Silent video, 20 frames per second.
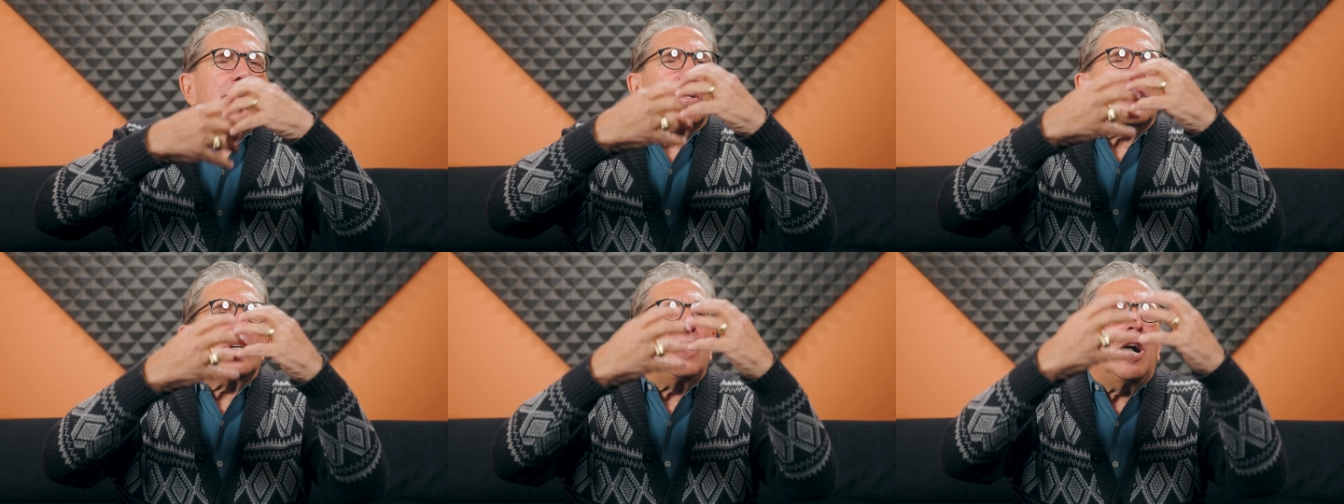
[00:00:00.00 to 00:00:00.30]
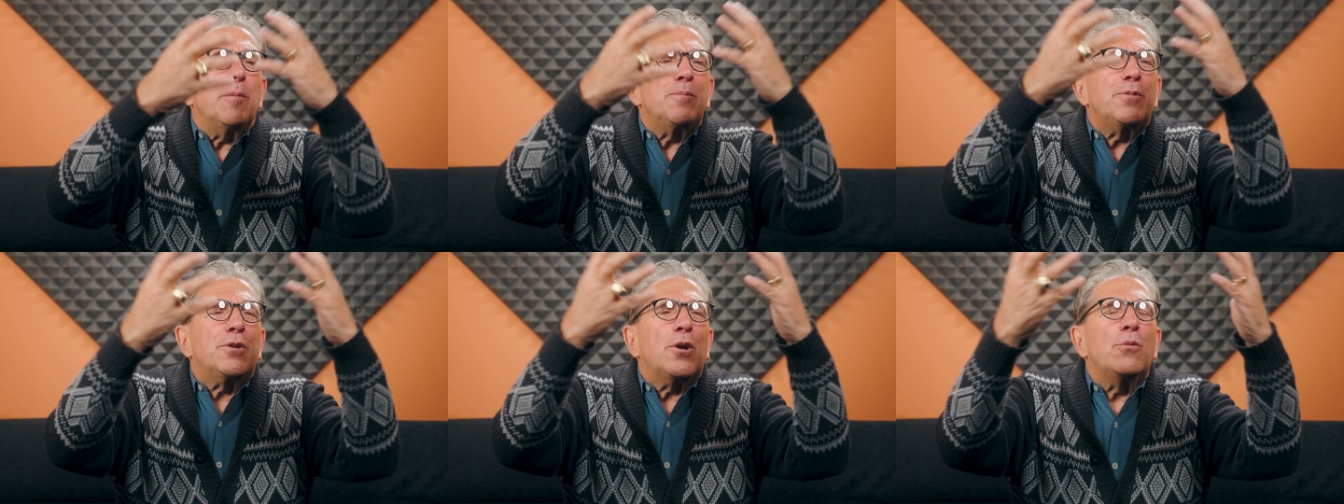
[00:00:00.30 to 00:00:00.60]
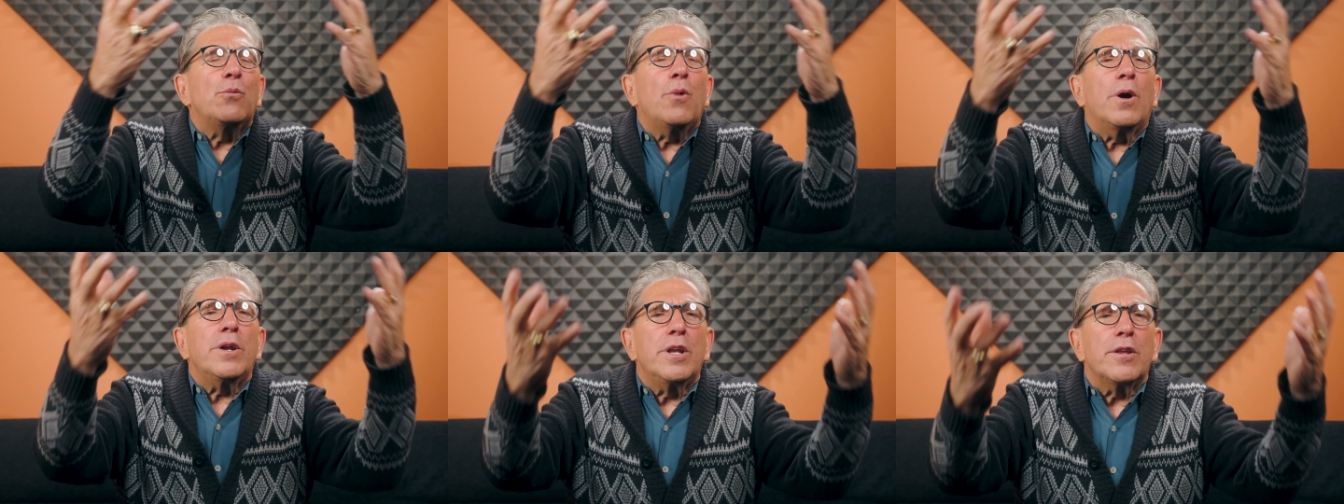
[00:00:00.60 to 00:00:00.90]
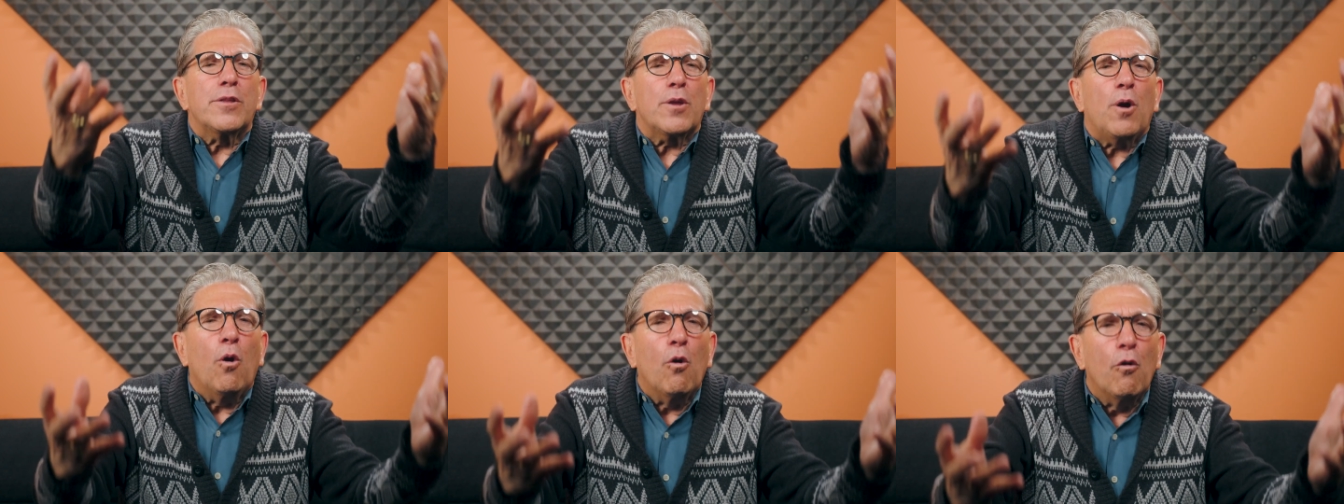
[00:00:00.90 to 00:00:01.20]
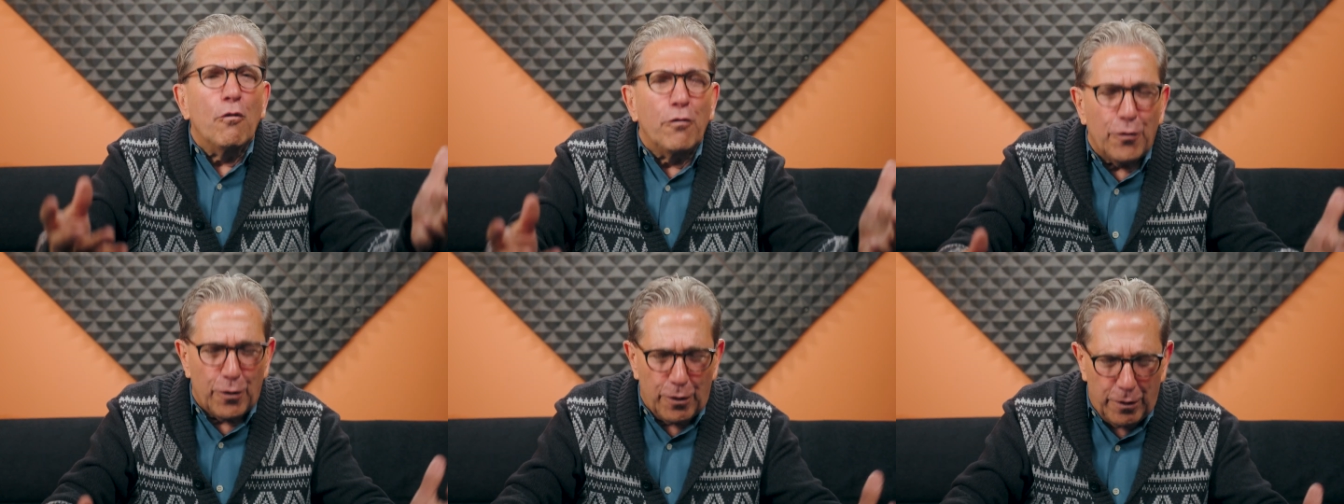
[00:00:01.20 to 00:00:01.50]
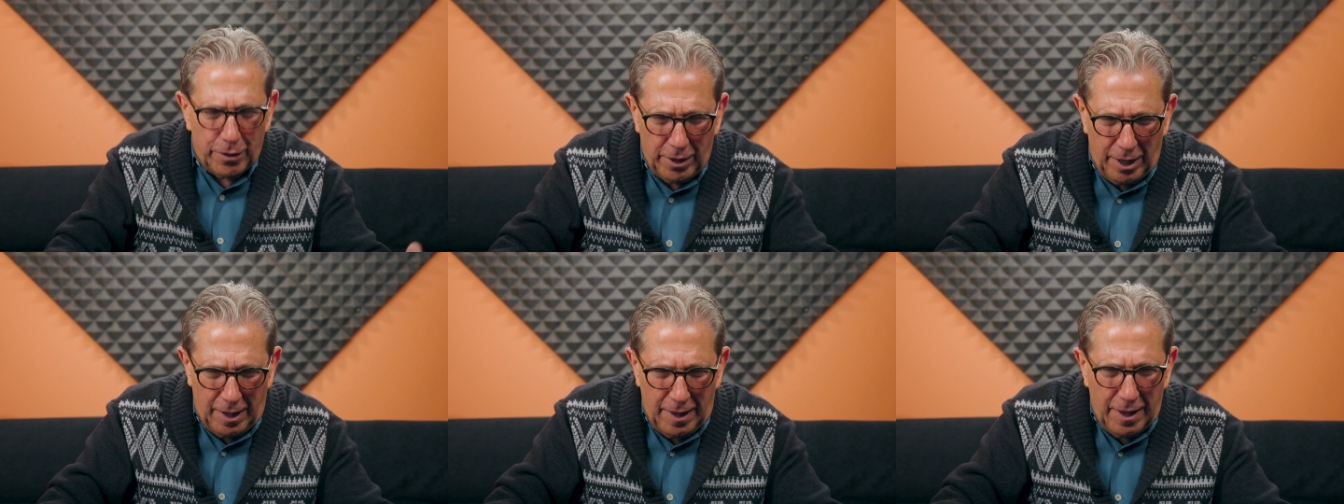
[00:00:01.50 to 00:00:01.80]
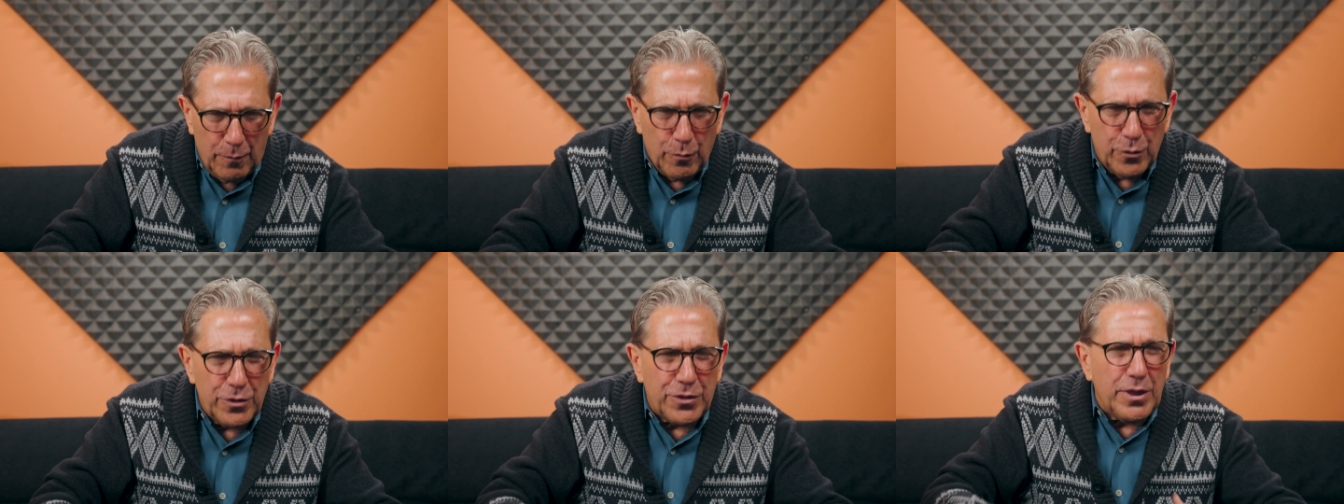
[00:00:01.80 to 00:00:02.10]
the cup to runneth over
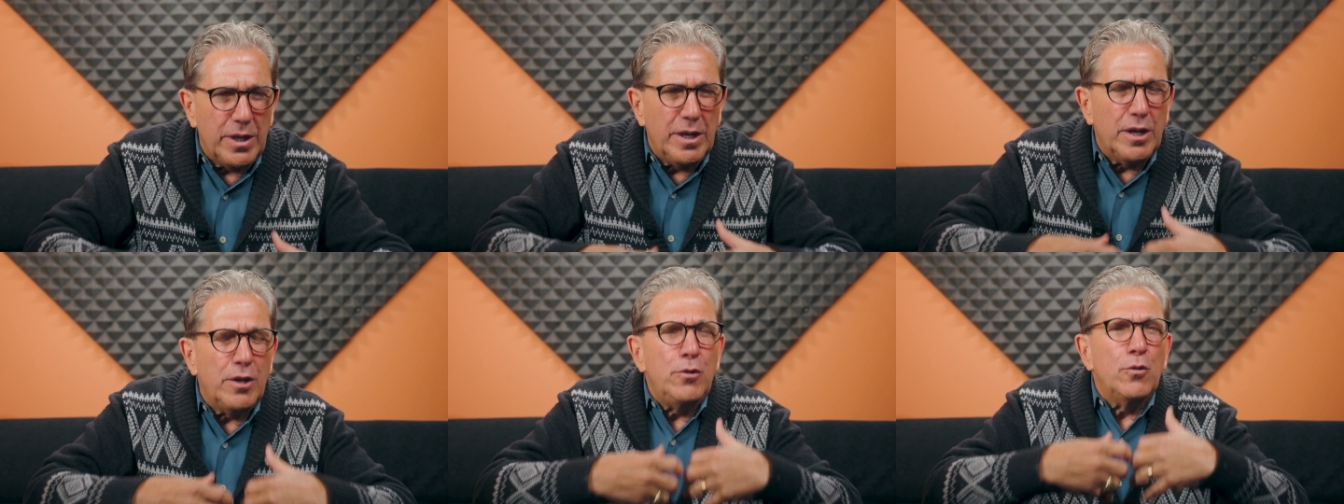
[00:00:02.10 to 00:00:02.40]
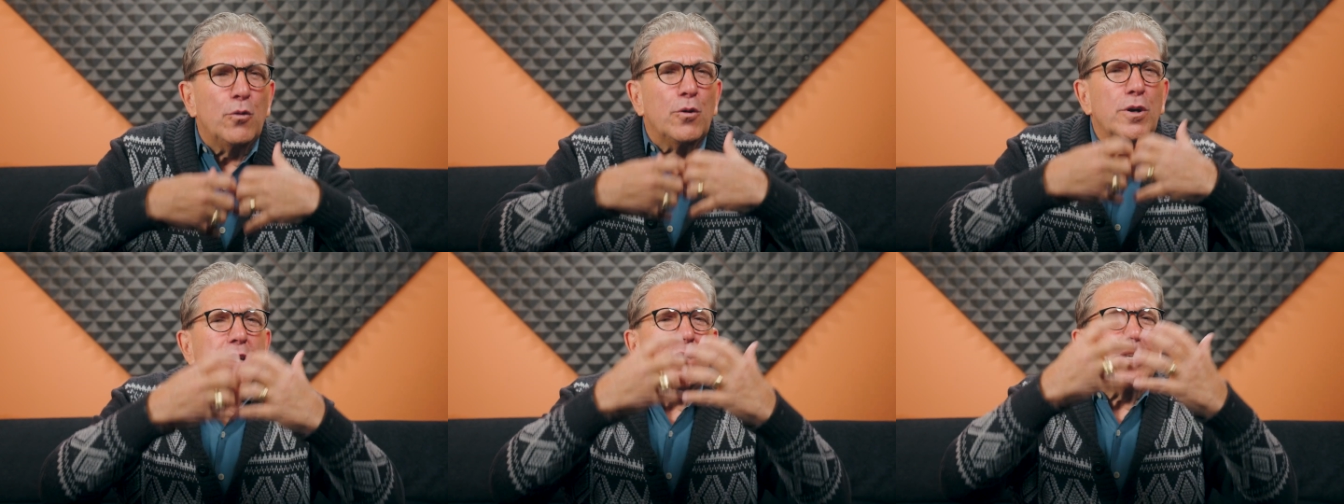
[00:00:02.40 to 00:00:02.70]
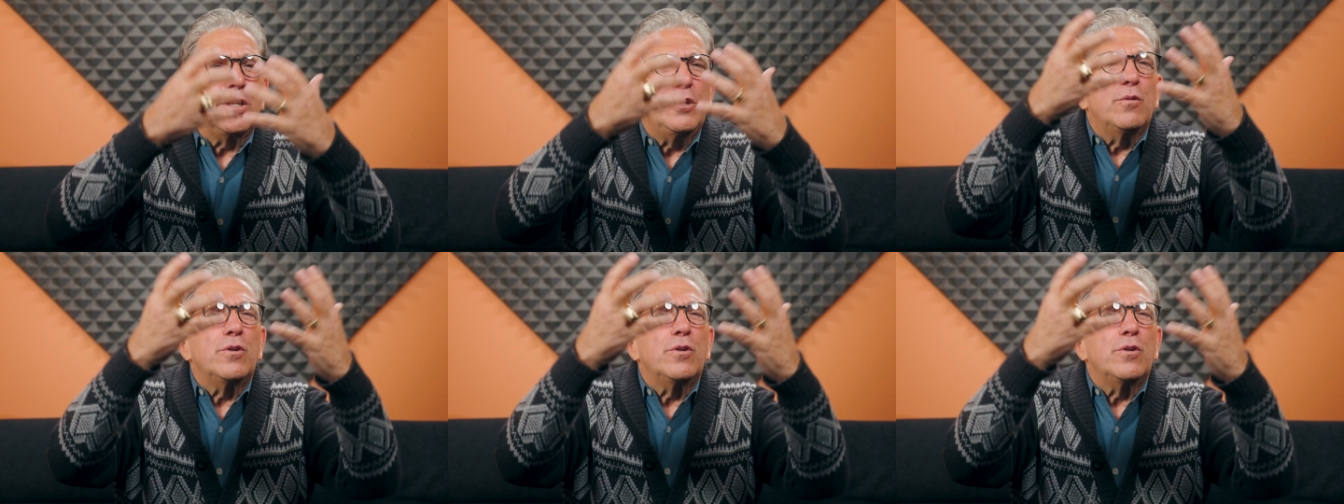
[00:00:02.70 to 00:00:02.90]
with the anointing.